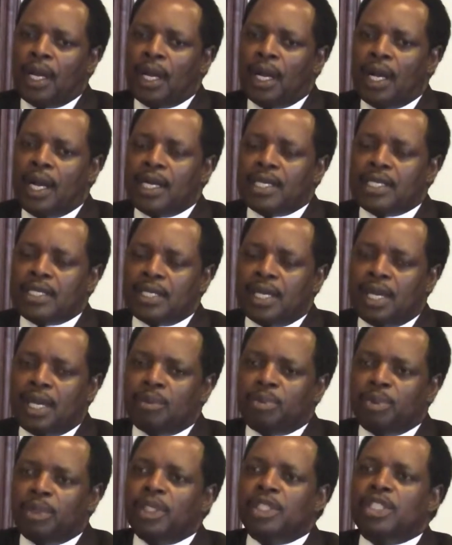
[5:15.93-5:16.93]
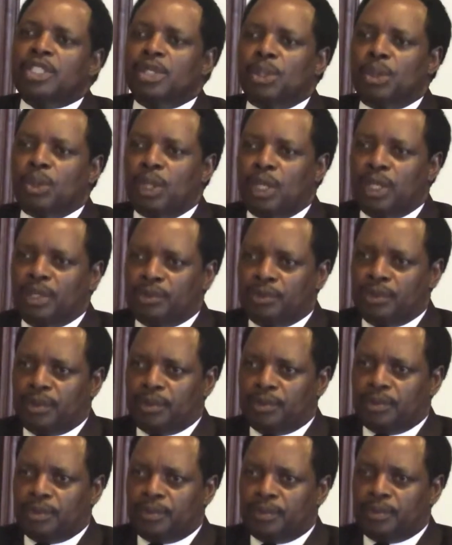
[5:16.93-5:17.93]
At a political level,
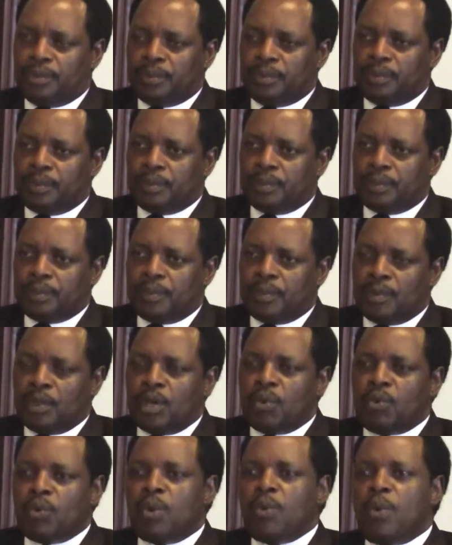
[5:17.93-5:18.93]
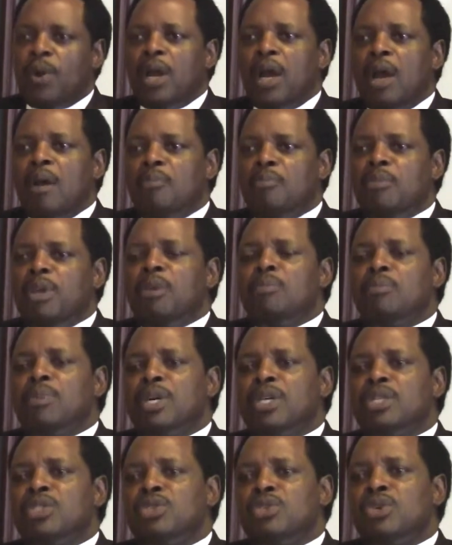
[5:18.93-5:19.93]
we were
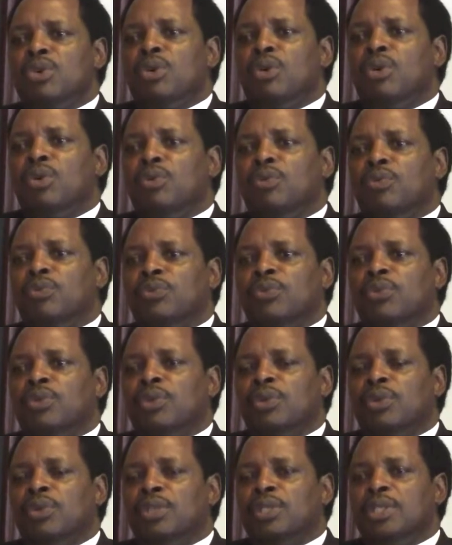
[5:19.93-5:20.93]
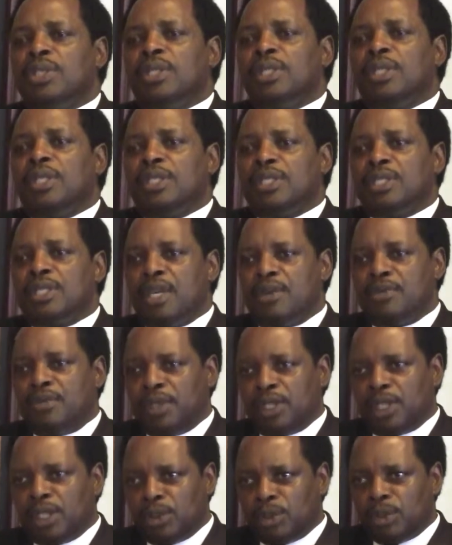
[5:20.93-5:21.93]
members of the East
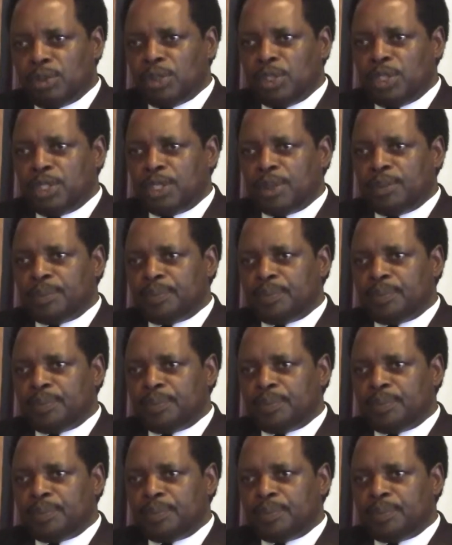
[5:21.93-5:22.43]
African community.